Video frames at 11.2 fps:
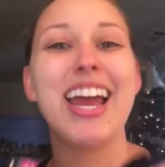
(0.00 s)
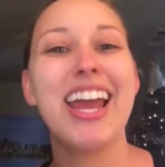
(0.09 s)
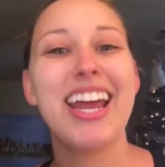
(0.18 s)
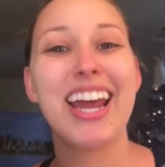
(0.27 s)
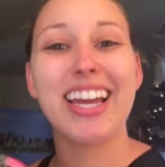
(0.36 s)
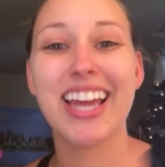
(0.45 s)

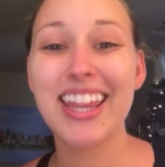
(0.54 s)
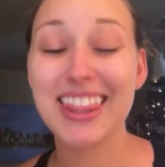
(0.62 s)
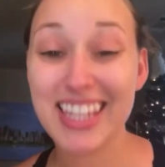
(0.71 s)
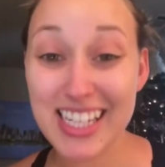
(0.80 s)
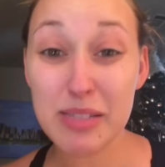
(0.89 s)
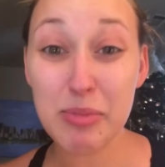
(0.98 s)
and I get
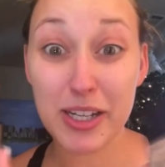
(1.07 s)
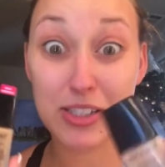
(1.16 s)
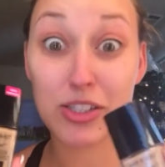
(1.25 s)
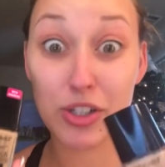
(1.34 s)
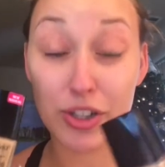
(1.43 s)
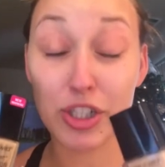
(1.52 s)
these because
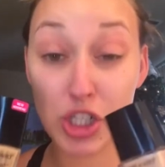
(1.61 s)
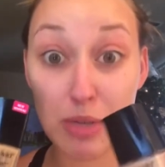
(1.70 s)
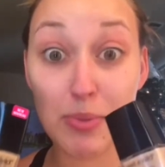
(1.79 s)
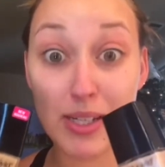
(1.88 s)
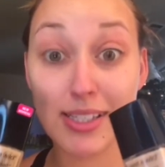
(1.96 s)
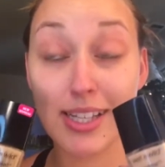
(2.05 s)
they're the
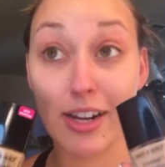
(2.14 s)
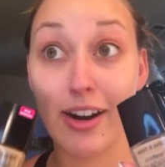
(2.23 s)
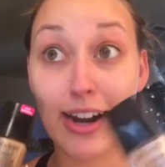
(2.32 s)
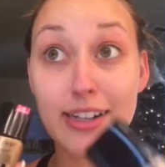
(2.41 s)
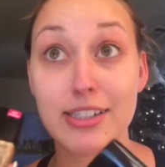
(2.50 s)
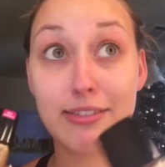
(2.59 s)
cheapest that are
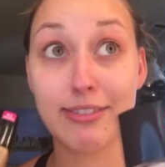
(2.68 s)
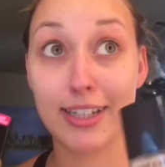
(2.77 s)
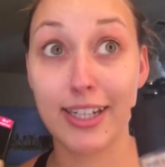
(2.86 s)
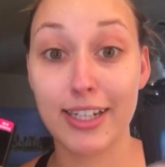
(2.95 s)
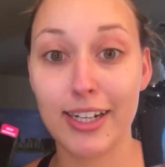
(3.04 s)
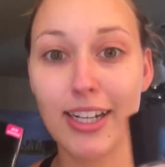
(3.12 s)
actually
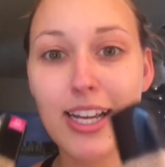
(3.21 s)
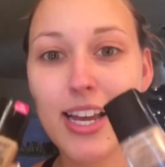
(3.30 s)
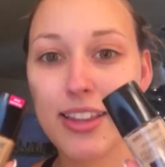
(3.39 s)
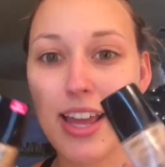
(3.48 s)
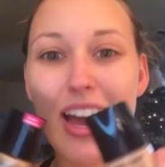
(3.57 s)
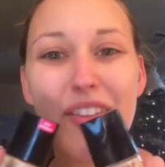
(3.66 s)
really good.
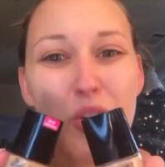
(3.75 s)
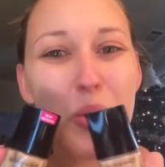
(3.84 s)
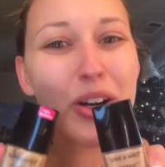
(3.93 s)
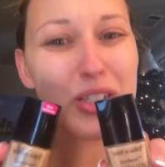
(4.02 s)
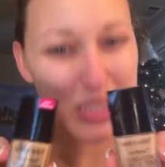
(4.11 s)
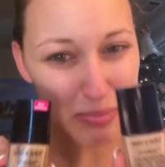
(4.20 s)
They have a
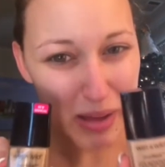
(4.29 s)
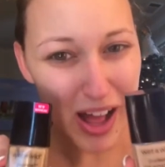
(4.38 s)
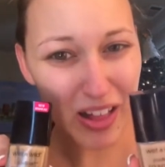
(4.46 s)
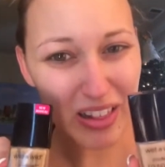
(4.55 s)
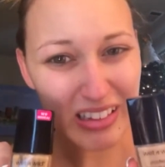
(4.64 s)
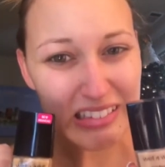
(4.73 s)
weird
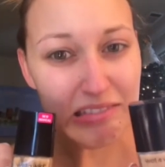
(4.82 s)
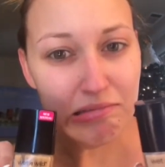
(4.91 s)
smell,